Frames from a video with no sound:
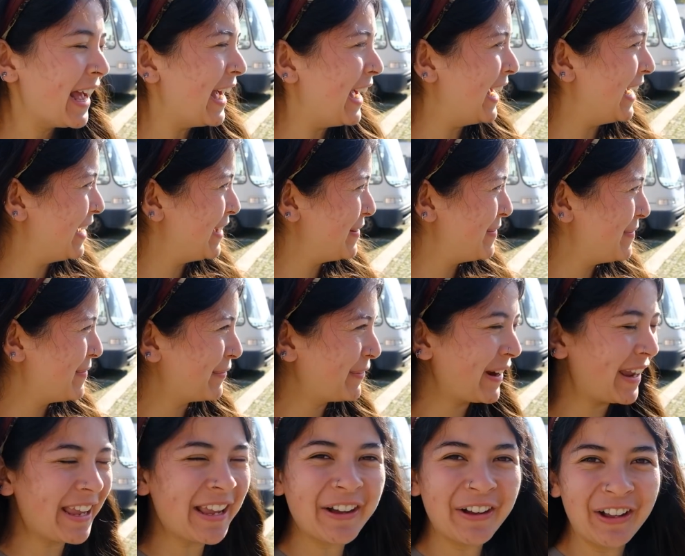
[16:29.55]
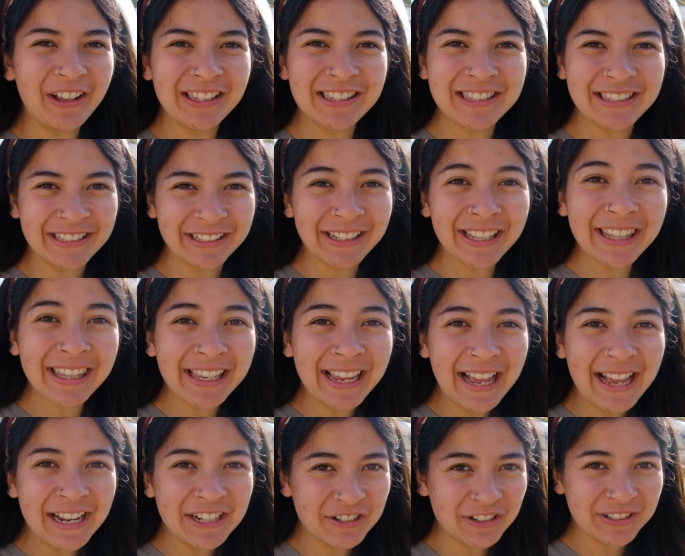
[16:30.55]
We are still at the
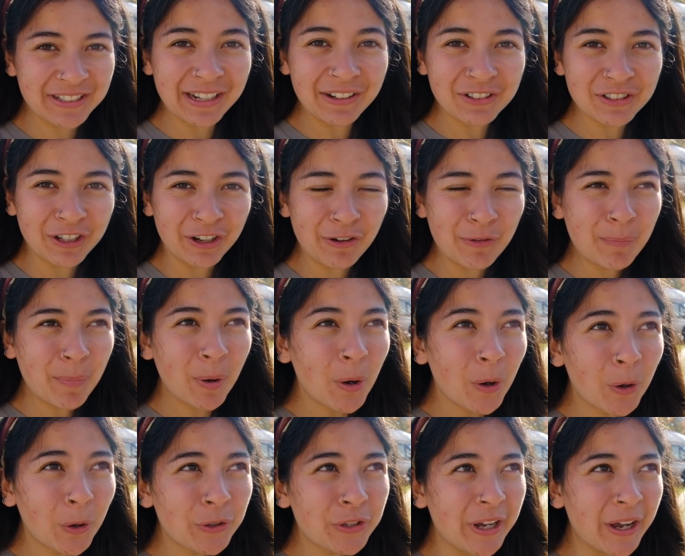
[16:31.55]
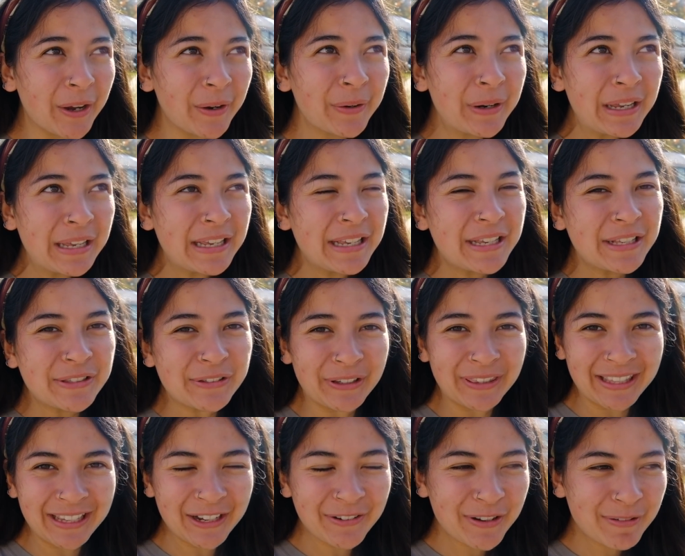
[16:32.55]
air just outside of Porto. So I
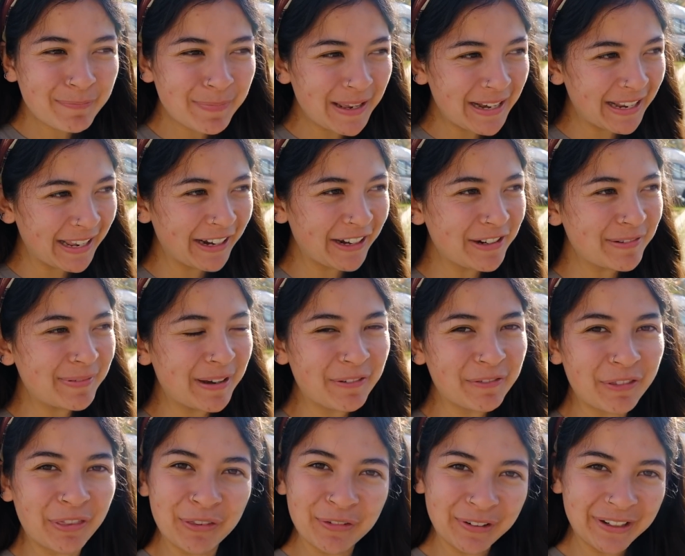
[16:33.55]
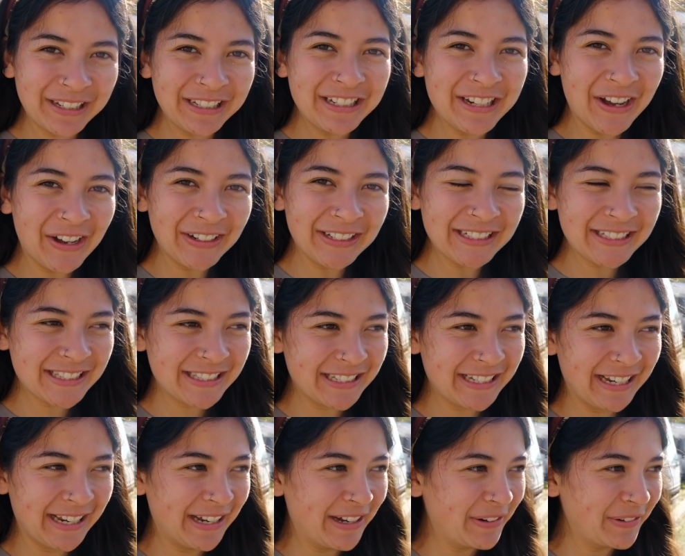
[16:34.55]
think we've been here about 3 nights
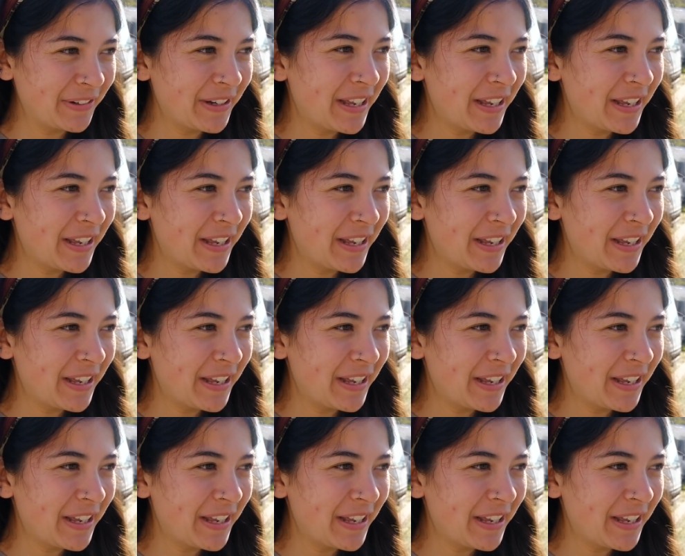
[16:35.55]
now.